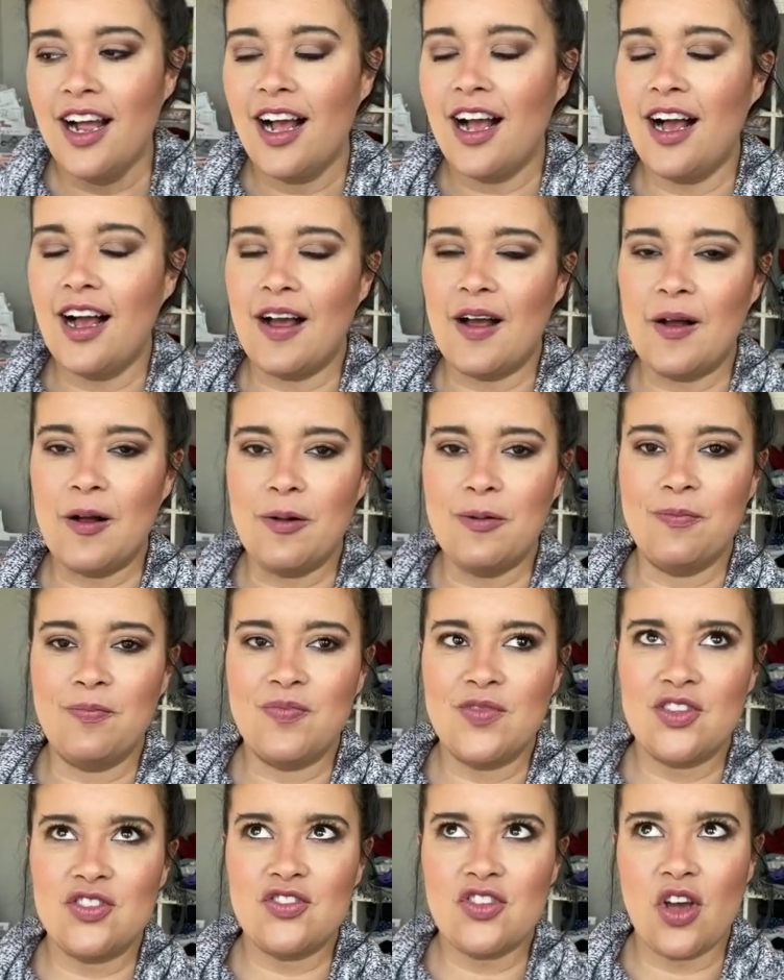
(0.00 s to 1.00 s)

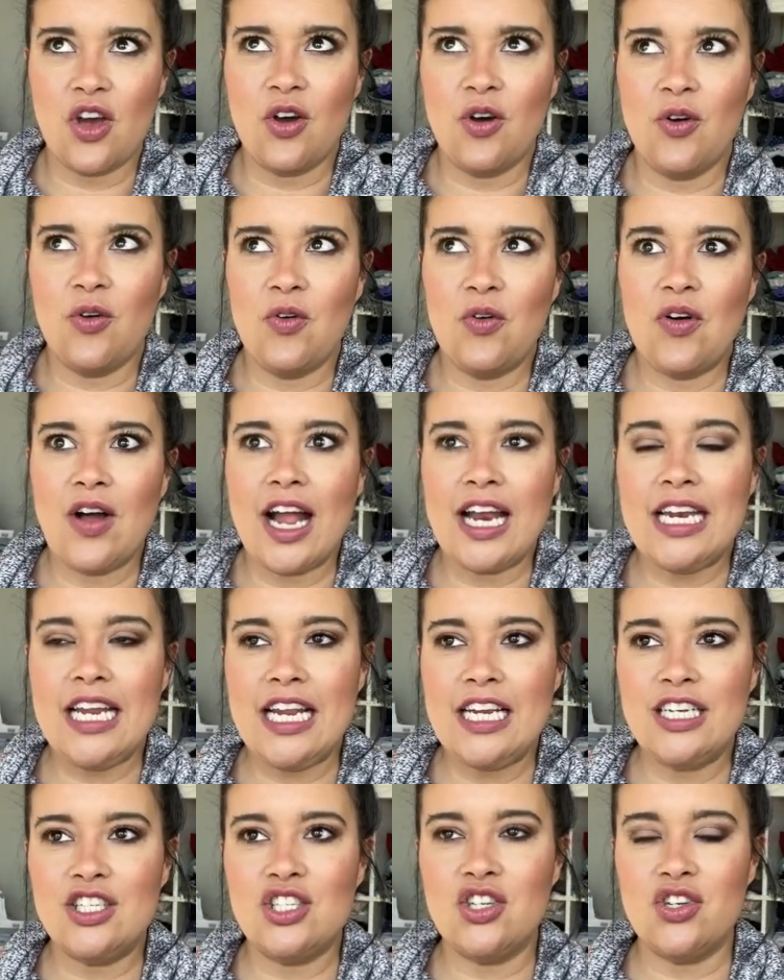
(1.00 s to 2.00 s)
So I
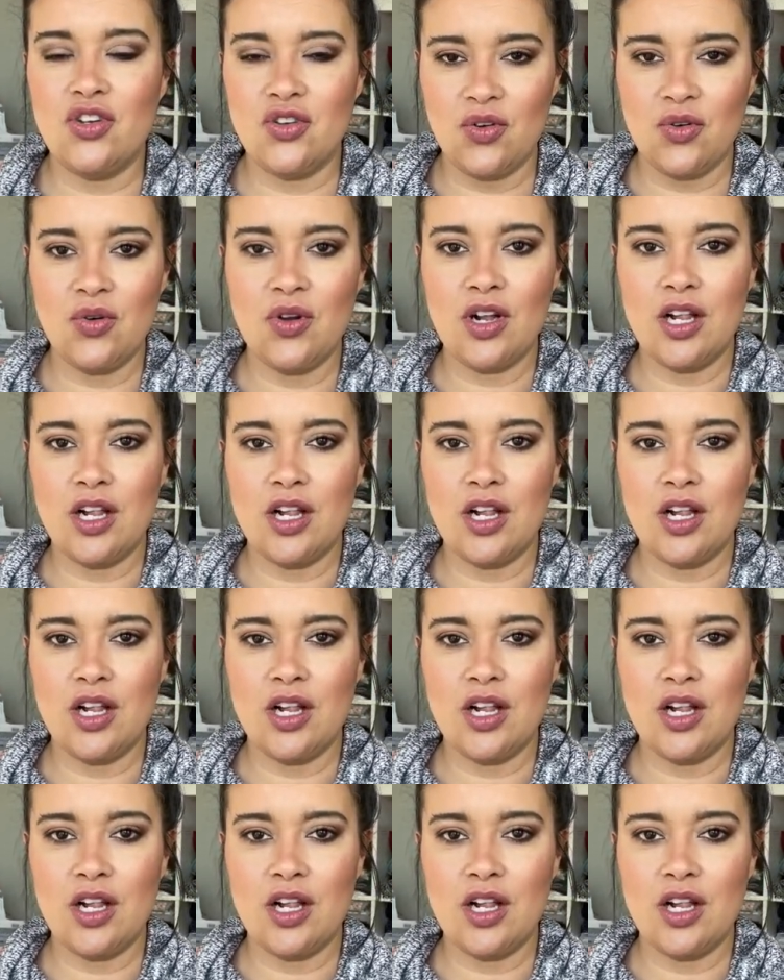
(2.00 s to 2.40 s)
need to